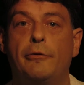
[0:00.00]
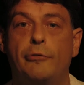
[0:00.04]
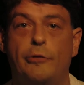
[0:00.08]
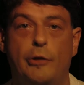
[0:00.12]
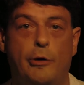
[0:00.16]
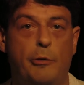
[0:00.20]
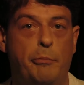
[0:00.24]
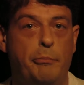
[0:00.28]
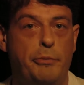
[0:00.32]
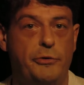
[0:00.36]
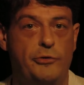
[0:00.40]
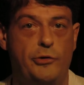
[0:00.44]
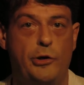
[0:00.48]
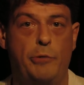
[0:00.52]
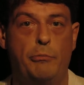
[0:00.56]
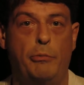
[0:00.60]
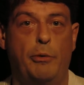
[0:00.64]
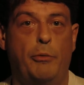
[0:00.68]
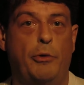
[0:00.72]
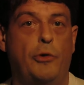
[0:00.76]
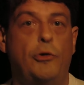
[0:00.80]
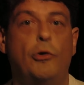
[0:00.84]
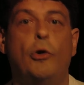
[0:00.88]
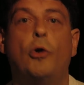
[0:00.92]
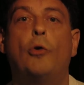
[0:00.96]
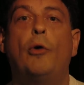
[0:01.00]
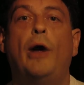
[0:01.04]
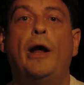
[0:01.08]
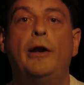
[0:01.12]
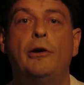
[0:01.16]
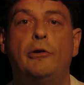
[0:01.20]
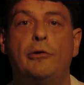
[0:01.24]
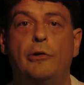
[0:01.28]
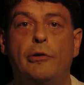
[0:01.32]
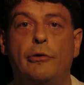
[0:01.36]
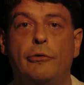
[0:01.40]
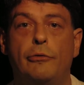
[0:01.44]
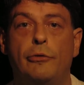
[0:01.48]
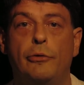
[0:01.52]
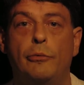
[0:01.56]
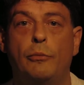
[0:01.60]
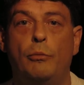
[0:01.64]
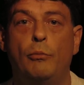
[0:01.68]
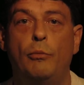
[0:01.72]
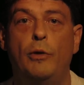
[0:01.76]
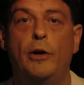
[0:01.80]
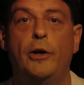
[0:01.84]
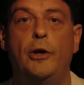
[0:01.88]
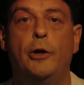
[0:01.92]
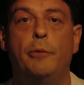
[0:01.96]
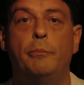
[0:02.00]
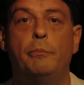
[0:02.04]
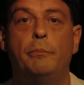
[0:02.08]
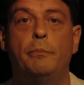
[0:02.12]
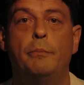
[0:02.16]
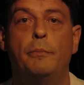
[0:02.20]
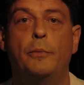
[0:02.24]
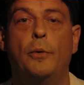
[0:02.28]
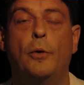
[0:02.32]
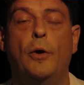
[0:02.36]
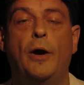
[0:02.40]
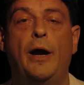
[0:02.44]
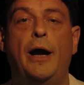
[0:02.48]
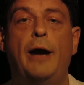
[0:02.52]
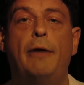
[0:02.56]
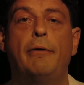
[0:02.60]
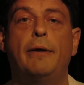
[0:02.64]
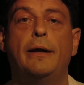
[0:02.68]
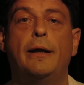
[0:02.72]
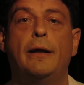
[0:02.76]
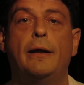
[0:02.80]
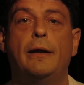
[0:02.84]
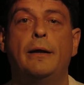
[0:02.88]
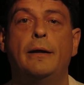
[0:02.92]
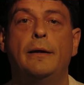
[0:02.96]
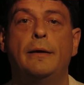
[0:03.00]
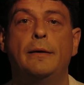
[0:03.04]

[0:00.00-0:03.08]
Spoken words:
So presumably one of your grandchildren, William or Harry.